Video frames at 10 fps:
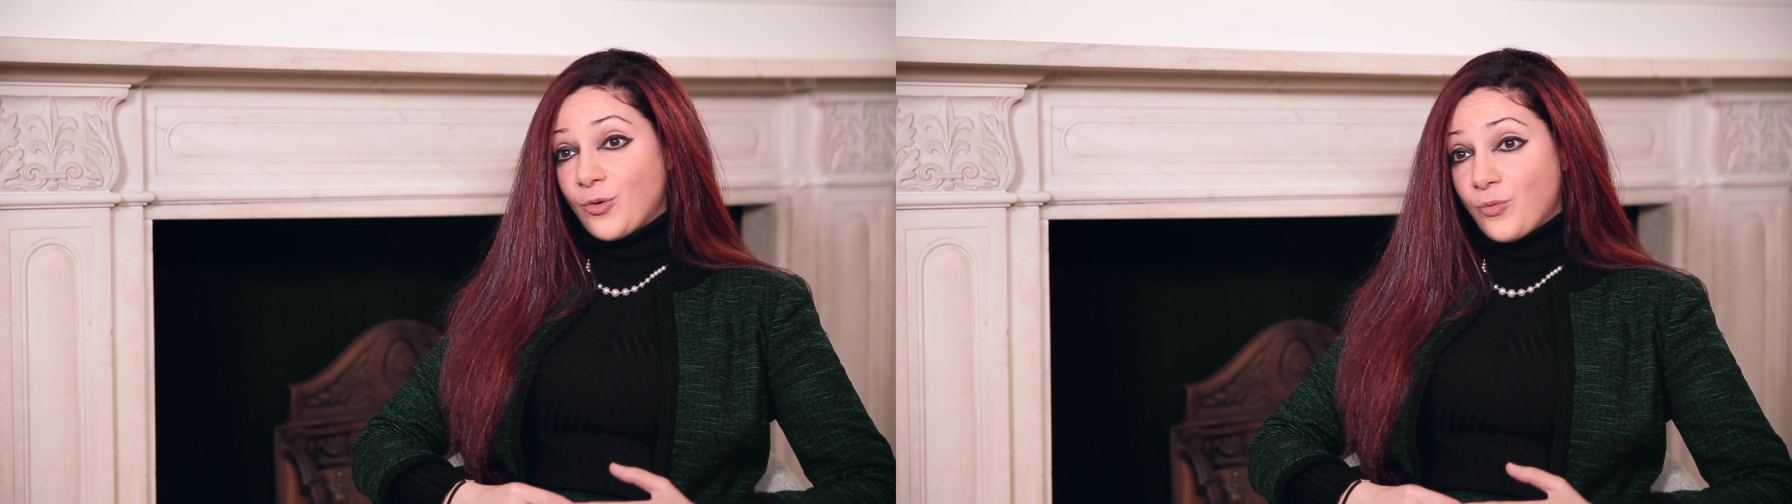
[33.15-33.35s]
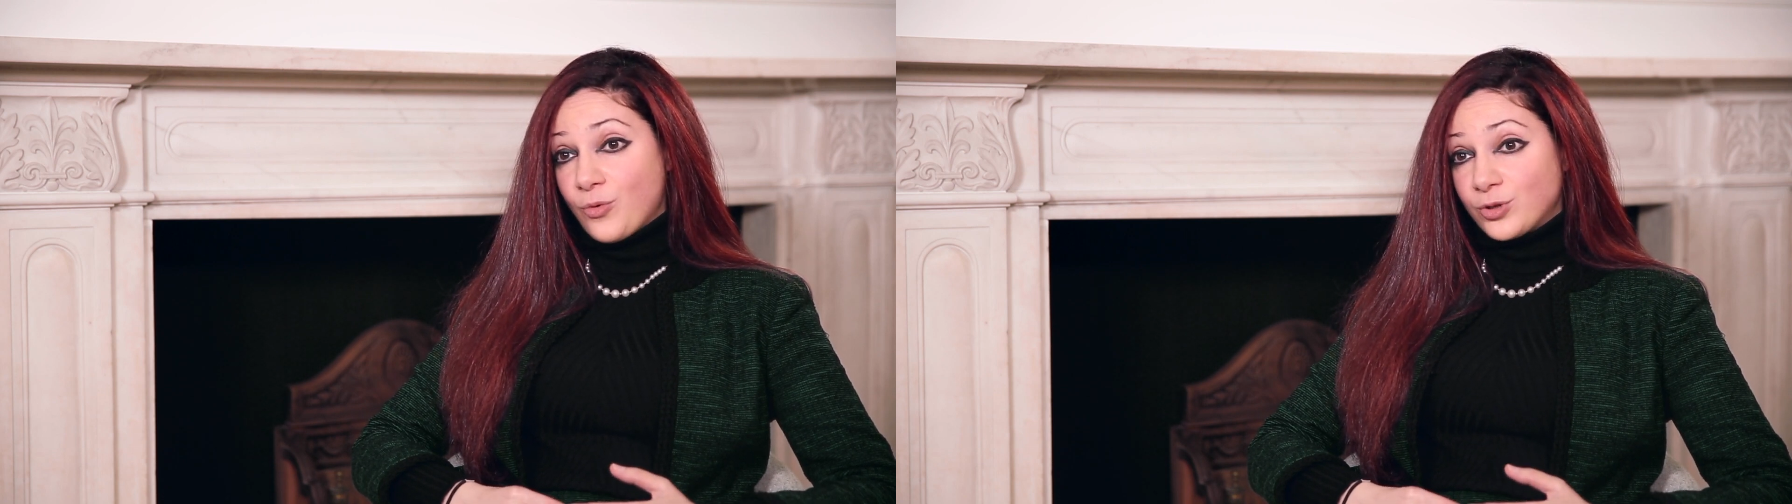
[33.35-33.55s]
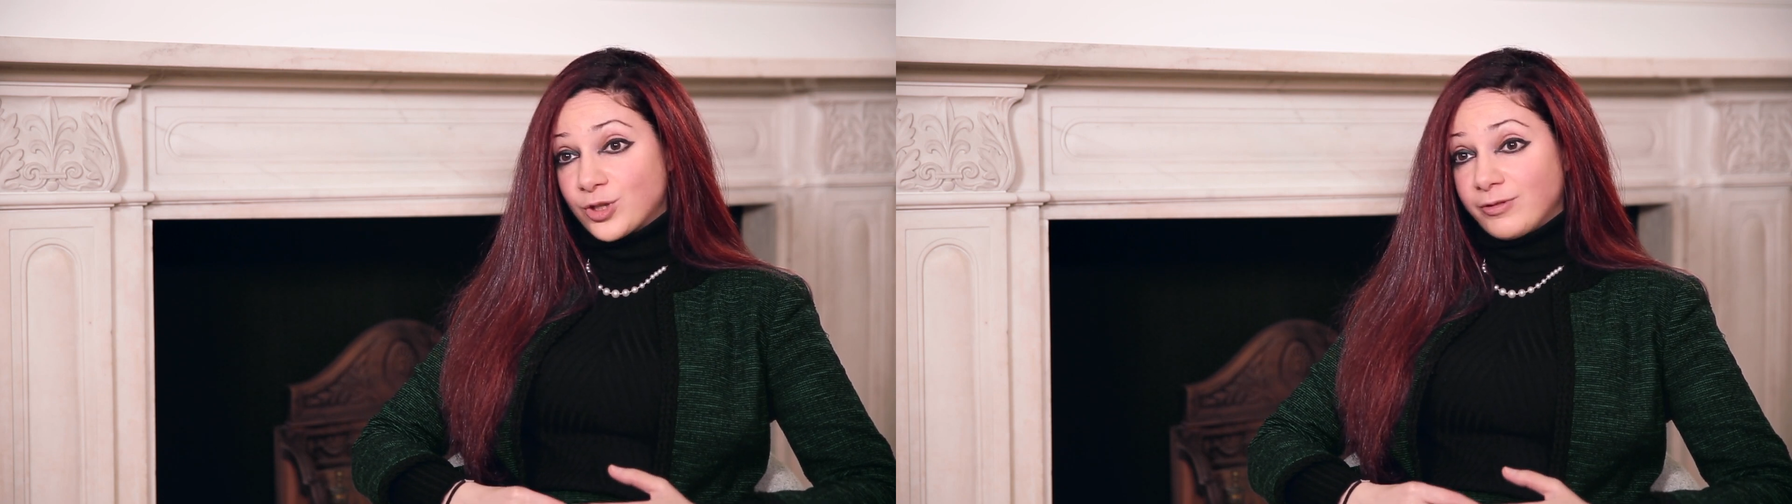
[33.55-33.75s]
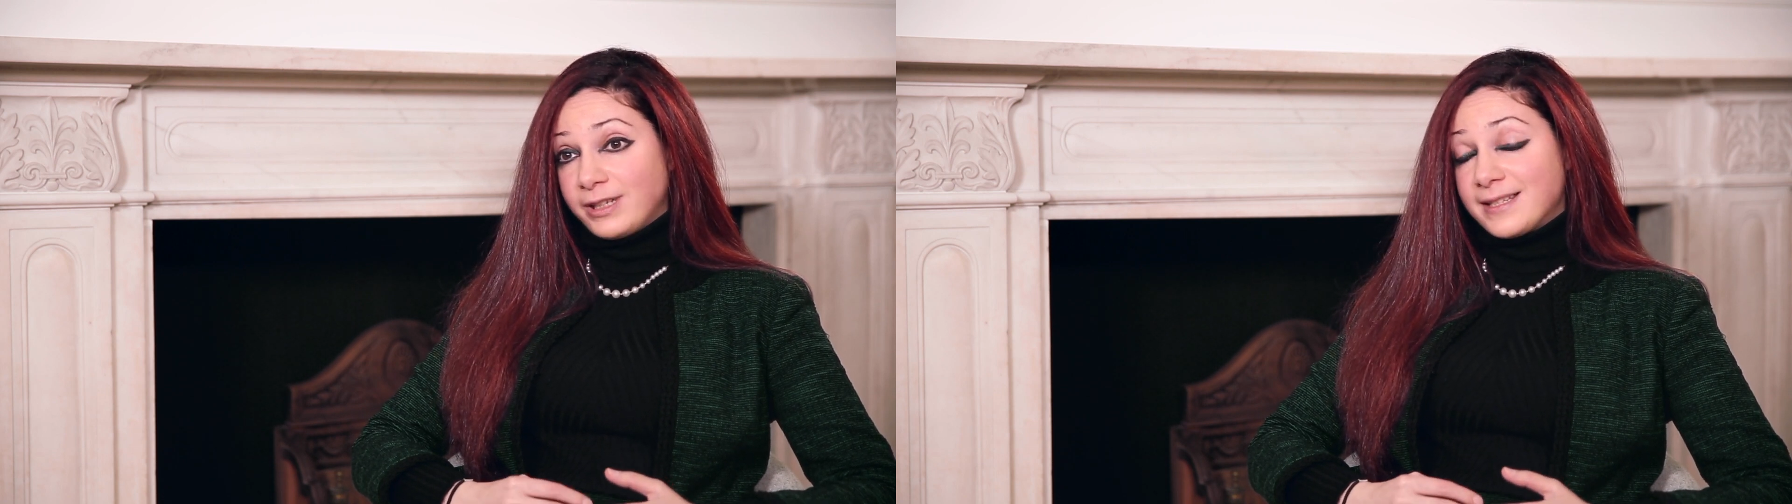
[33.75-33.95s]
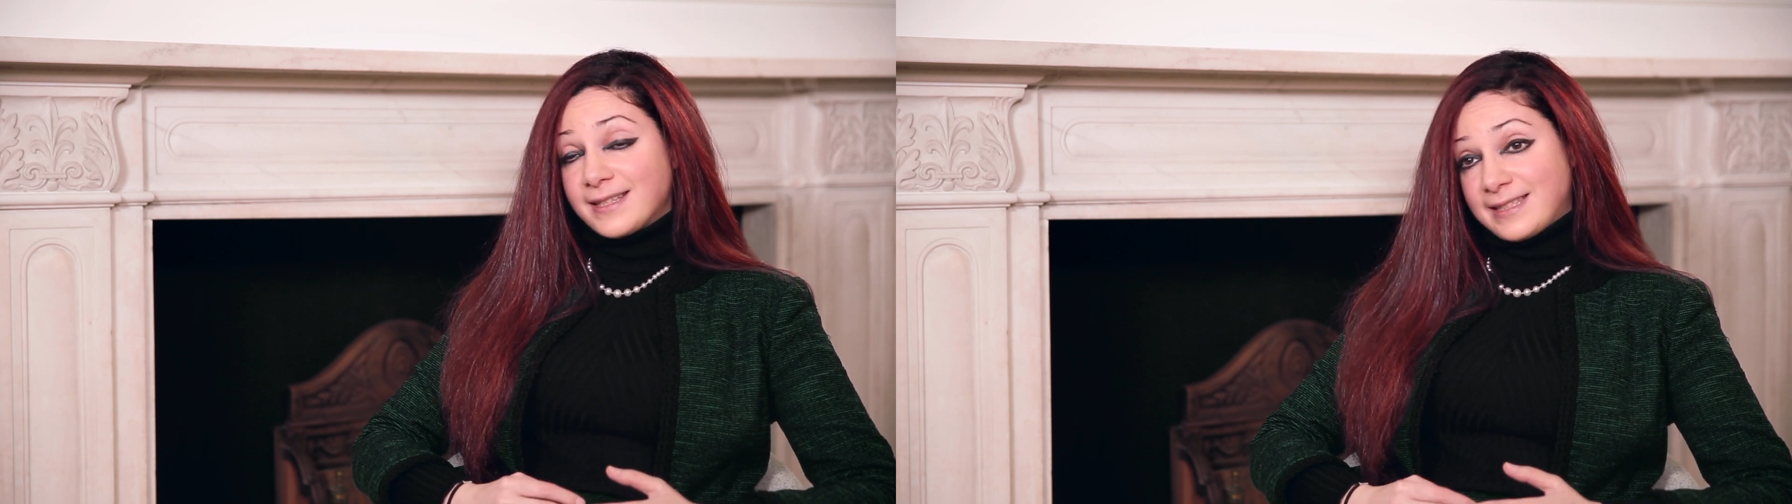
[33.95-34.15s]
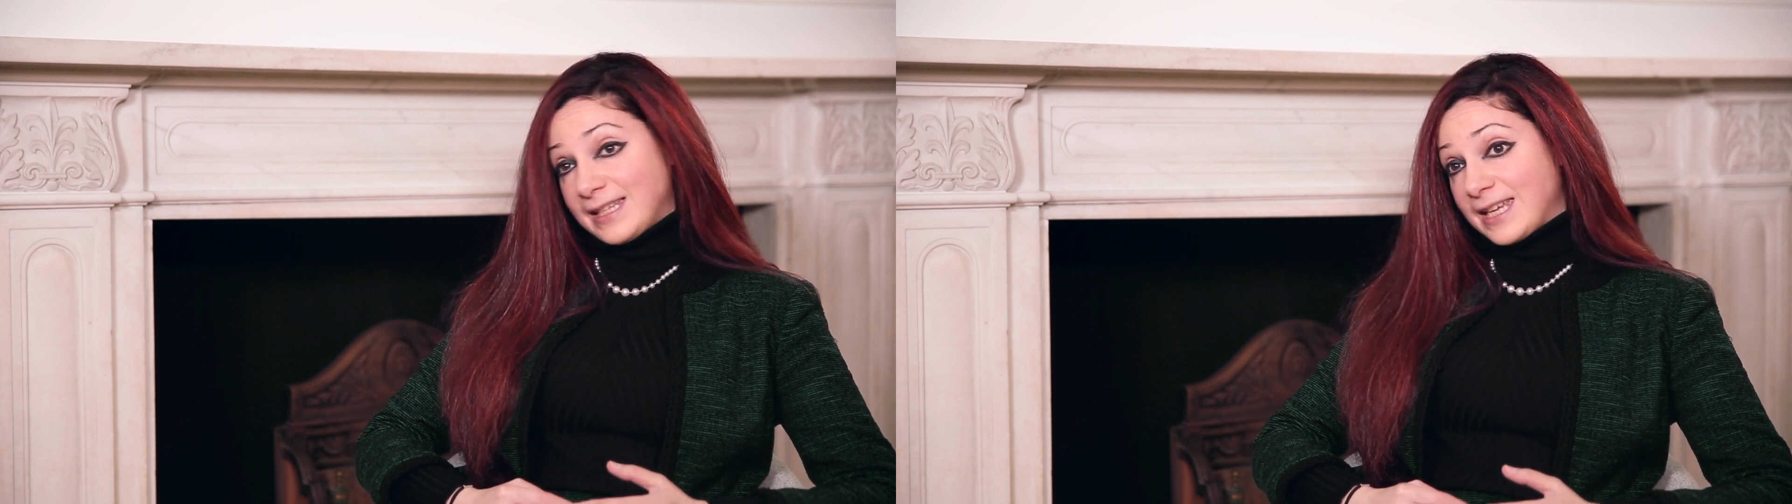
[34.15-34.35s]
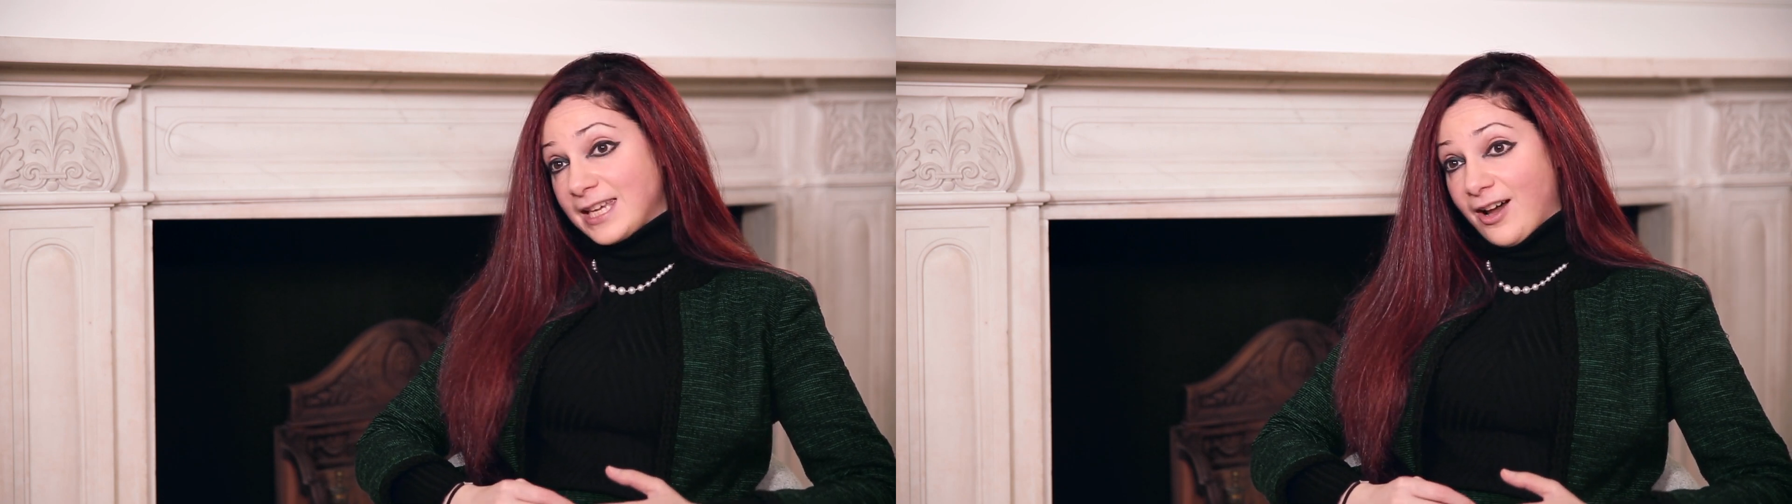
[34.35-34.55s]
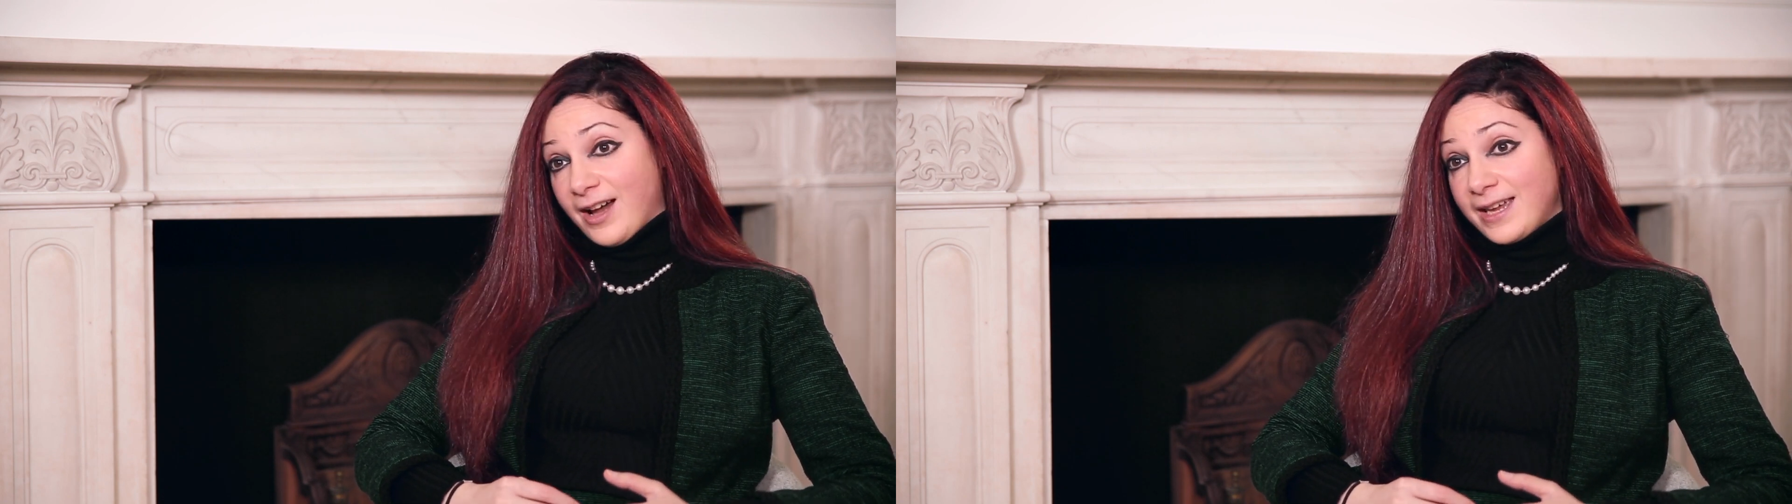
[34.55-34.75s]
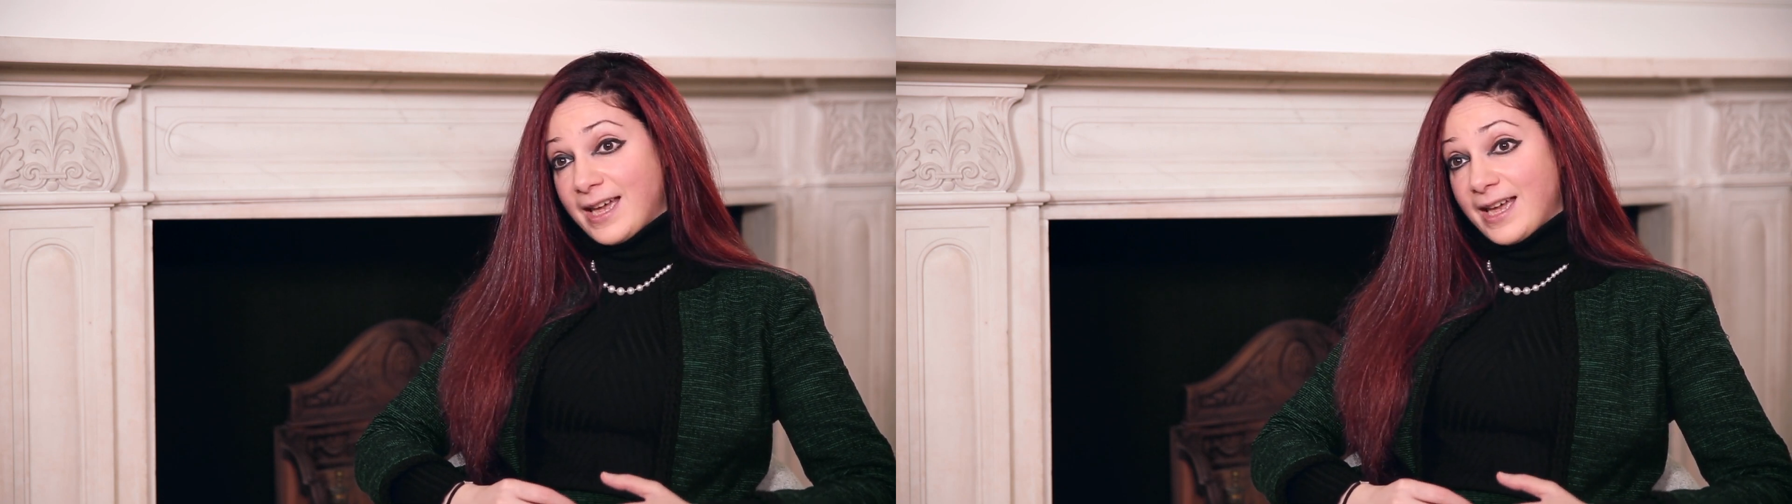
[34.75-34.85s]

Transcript: watery, sticky eye,